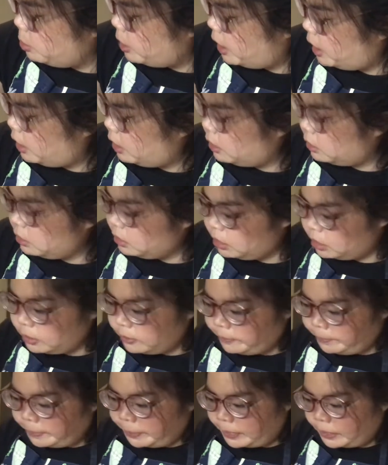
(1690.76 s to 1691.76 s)
pan.
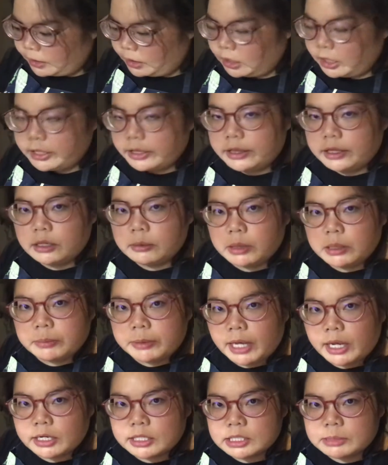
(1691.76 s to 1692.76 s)
I think my
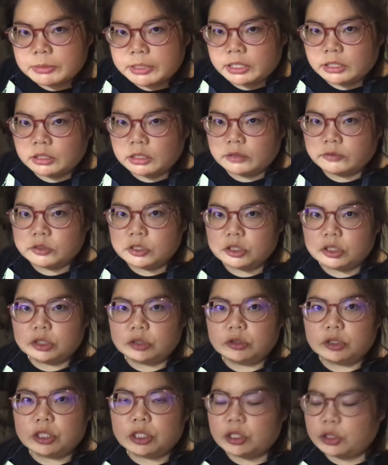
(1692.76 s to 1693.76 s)
pan is big enough to do
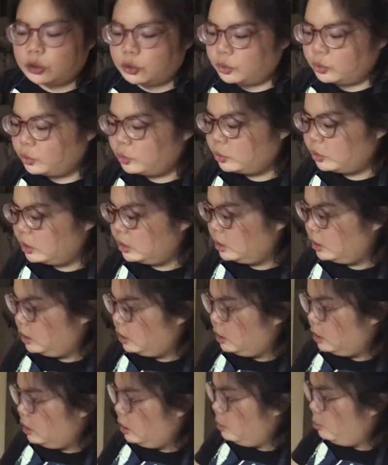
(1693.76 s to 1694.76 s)
2
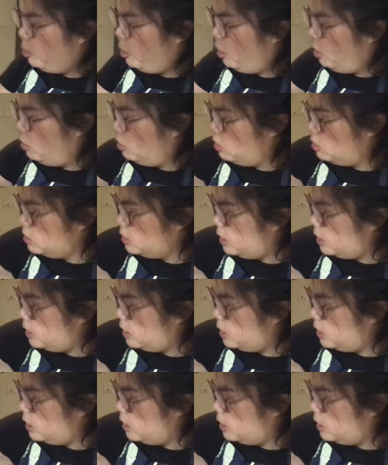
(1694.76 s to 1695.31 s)
balls